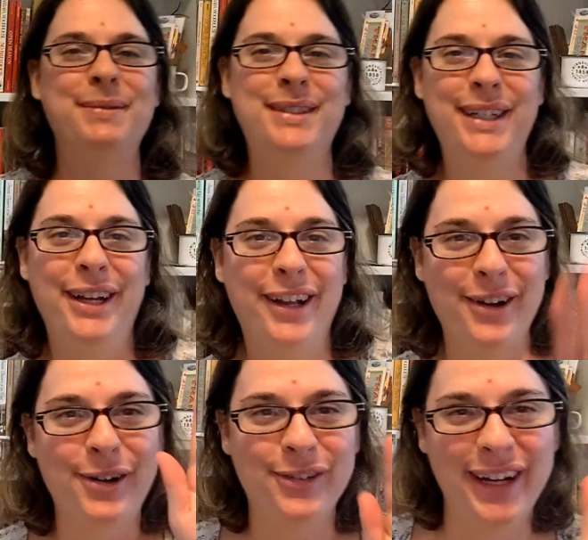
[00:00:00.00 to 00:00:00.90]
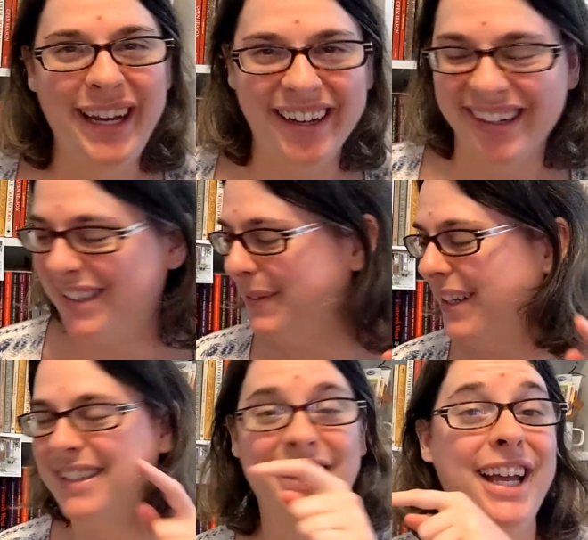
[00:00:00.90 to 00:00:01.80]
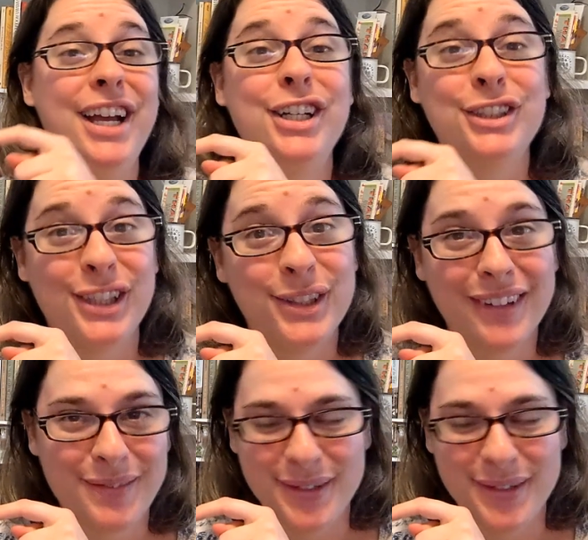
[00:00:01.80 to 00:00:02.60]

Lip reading: sitting like over here is because she's right